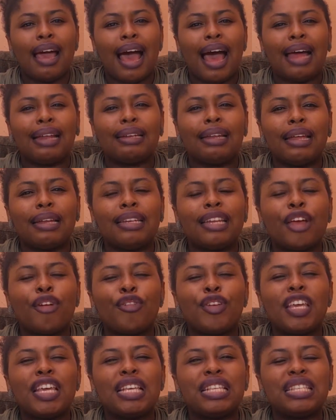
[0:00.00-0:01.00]
and then there
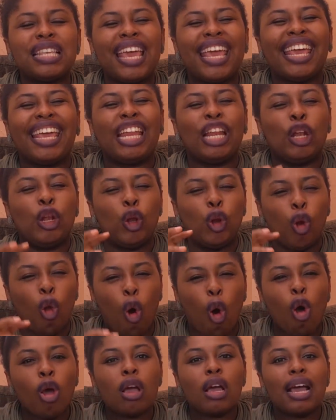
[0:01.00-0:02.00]
is a
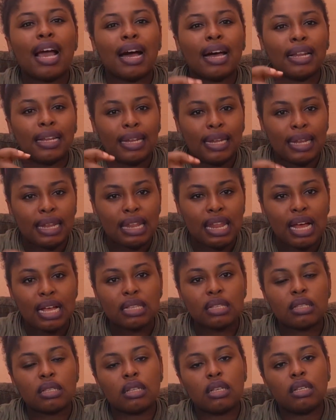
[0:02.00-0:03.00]
longer
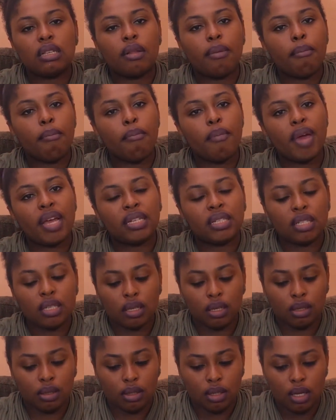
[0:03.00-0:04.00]
lasting
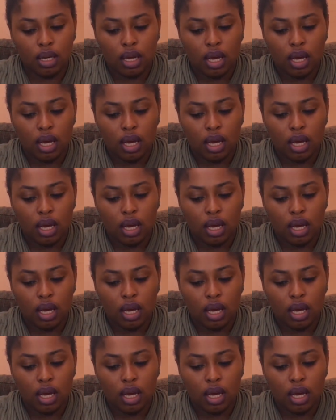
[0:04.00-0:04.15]
mental